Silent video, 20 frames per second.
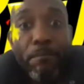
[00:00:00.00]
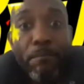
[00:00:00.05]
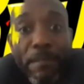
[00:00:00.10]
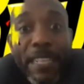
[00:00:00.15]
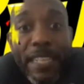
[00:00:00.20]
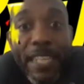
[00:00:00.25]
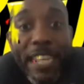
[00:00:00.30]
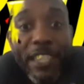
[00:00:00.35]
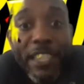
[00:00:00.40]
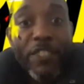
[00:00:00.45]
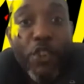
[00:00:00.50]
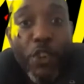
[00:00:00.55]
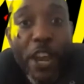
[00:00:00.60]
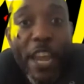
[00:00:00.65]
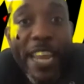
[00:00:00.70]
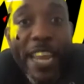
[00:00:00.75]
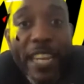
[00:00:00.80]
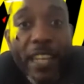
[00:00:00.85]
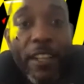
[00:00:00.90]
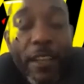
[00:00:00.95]
let's
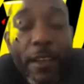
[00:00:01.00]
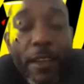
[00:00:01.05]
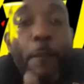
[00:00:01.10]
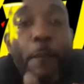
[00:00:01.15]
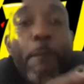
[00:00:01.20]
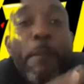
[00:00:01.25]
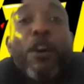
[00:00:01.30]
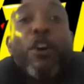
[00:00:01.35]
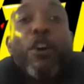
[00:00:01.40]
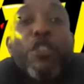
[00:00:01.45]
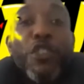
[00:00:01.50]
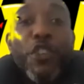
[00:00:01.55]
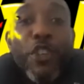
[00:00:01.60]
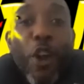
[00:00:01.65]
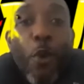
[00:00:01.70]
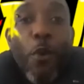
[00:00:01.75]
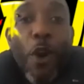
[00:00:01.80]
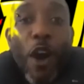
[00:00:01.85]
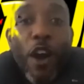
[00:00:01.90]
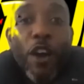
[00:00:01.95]
train. Because you know
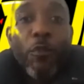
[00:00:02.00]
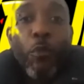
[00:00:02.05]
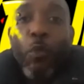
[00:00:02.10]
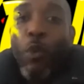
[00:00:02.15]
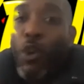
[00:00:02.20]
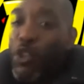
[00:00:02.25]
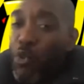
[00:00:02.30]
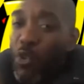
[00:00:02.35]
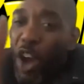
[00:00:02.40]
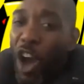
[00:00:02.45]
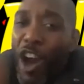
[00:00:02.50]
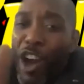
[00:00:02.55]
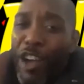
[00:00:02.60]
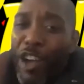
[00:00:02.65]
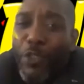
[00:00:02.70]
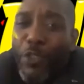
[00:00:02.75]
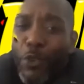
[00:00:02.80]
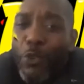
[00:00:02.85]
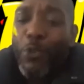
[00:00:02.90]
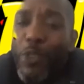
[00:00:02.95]
what? What you
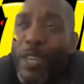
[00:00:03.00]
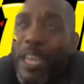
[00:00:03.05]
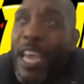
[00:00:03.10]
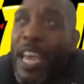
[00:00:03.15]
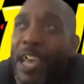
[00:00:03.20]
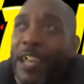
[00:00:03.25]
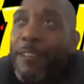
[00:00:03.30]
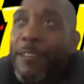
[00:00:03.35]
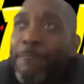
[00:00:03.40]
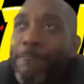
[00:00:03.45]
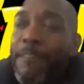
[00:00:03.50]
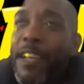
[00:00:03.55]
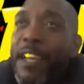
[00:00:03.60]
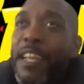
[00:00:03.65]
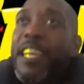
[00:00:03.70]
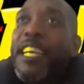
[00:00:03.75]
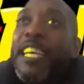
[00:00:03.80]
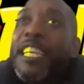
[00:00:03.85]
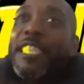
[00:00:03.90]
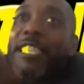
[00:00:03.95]
can't do, yeah,
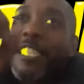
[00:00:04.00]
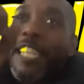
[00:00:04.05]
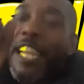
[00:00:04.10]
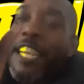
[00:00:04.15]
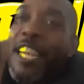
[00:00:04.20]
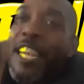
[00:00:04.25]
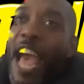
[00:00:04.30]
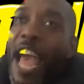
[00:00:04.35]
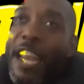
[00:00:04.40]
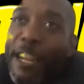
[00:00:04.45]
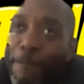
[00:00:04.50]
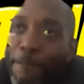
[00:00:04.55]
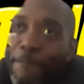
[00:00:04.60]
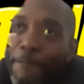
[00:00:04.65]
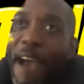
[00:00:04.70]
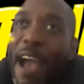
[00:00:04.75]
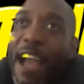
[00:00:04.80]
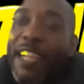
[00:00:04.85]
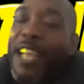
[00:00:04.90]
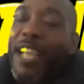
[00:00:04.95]
is deny the
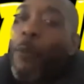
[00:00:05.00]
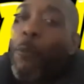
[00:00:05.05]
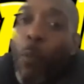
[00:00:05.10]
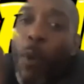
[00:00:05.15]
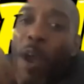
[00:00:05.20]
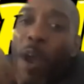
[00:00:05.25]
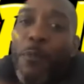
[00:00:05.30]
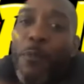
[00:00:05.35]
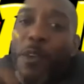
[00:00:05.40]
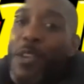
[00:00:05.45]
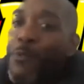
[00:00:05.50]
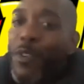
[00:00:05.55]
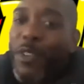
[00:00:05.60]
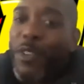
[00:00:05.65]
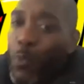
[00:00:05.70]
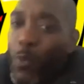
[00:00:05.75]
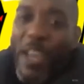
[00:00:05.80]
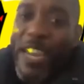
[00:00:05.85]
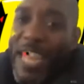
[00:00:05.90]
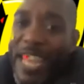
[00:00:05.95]
fact that when we was
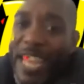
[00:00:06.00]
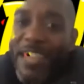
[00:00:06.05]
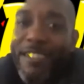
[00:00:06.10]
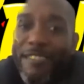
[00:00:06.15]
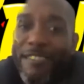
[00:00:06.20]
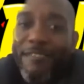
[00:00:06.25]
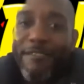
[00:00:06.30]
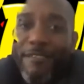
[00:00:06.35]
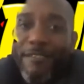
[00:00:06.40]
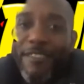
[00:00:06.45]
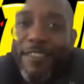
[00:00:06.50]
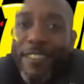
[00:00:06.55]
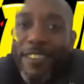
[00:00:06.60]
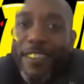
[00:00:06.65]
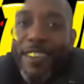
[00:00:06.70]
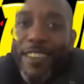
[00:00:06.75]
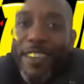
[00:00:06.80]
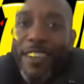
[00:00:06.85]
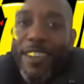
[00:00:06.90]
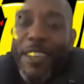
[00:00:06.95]
winning,
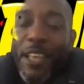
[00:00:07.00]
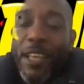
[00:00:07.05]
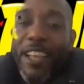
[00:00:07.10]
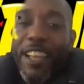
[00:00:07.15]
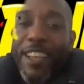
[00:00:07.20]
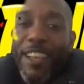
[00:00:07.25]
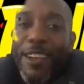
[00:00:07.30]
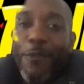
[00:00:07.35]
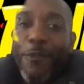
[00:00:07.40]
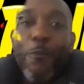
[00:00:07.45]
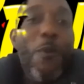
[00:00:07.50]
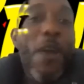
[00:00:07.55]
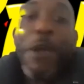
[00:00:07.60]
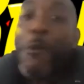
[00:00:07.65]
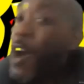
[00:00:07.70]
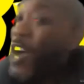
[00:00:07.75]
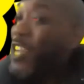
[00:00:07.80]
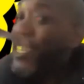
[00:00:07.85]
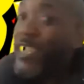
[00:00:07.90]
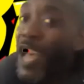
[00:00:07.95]
we
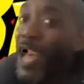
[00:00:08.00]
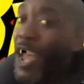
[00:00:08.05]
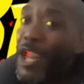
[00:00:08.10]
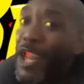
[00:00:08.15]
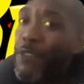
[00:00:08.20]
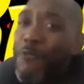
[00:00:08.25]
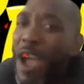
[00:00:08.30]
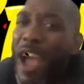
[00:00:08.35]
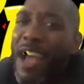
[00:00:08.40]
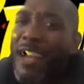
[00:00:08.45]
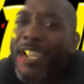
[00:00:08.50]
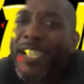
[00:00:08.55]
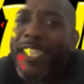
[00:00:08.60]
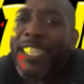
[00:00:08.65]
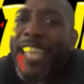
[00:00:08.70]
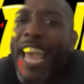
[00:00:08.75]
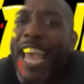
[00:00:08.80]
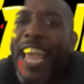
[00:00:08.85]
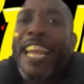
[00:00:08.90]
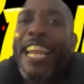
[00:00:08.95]
were turning around and
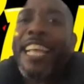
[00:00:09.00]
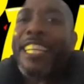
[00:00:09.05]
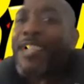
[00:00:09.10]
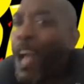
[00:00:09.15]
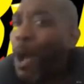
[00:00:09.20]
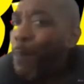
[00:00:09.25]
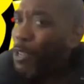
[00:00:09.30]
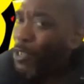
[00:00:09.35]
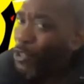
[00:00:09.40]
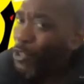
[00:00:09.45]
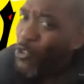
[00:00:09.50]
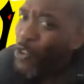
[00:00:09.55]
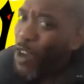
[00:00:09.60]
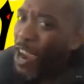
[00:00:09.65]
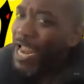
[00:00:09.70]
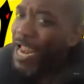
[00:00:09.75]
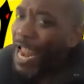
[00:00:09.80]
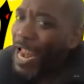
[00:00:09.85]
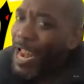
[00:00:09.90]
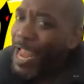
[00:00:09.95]
saying, let's come and
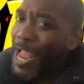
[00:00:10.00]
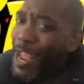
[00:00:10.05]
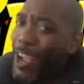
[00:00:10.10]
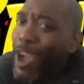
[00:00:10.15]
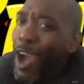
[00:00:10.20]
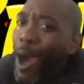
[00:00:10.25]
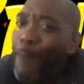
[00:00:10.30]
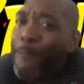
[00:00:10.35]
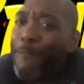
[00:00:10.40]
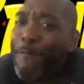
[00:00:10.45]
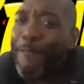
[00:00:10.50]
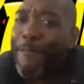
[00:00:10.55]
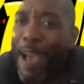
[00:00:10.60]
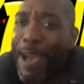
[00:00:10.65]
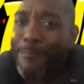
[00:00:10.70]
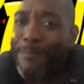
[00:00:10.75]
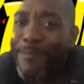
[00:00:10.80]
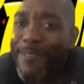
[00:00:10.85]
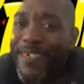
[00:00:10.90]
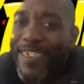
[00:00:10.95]
join and link up,
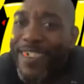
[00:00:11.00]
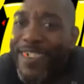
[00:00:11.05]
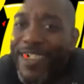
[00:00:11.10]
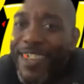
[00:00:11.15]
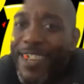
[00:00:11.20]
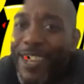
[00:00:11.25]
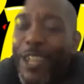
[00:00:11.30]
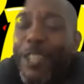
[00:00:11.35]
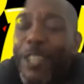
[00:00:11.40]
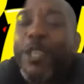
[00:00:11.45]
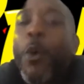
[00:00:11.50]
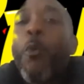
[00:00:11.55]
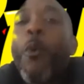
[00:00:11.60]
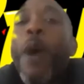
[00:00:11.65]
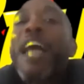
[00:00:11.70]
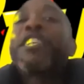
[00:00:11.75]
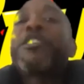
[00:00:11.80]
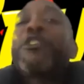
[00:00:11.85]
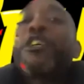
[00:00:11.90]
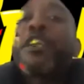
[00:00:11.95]
fam. So
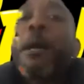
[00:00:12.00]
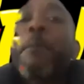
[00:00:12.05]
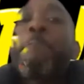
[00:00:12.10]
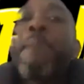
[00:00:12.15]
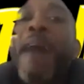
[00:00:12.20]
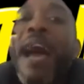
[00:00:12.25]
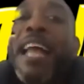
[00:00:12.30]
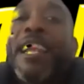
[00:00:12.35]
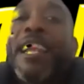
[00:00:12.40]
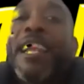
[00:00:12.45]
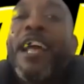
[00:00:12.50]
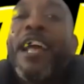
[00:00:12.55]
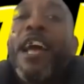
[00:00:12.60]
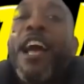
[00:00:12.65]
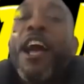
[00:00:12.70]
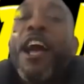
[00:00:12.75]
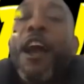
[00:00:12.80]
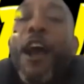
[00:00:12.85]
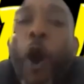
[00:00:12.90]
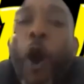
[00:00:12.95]
why should a man
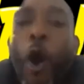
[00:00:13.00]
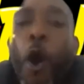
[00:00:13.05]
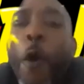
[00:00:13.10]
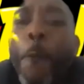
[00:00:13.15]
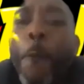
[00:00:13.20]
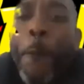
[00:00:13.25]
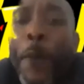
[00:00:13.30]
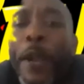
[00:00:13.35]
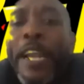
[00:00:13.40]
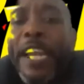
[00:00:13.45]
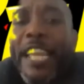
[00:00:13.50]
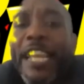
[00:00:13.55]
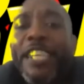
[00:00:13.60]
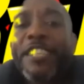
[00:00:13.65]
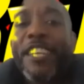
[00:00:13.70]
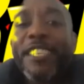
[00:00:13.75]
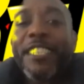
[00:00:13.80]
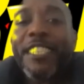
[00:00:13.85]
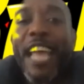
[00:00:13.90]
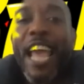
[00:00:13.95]
openly
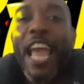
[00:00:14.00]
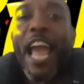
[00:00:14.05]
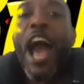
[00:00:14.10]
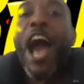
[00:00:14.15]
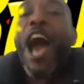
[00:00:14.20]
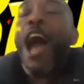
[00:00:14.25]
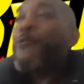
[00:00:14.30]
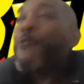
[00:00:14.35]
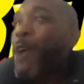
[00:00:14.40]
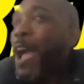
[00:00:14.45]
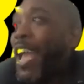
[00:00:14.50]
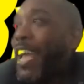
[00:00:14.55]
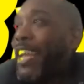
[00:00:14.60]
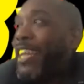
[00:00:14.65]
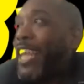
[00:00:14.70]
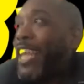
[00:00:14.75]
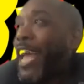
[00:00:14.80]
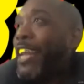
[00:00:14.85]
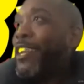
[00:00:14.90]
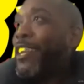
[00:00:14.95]
just say, all right
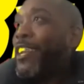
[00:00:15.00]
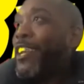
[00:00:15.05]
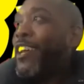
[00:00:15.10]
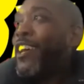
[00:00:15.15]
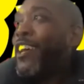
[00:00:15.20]
then,